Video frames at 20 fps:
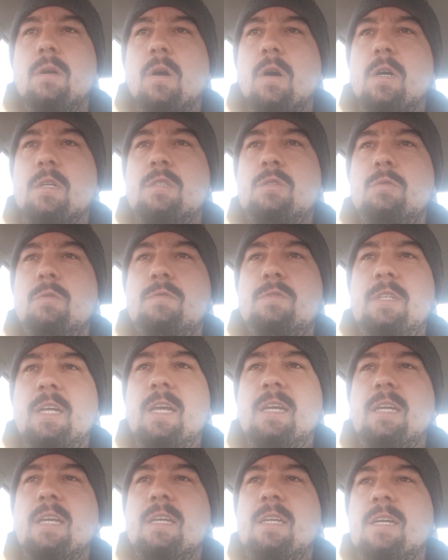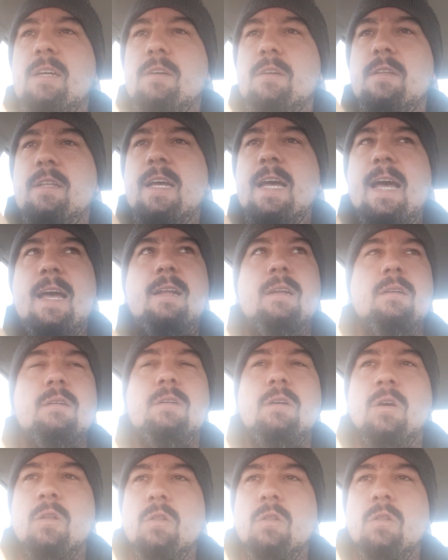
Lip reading: ought to have taken care of that a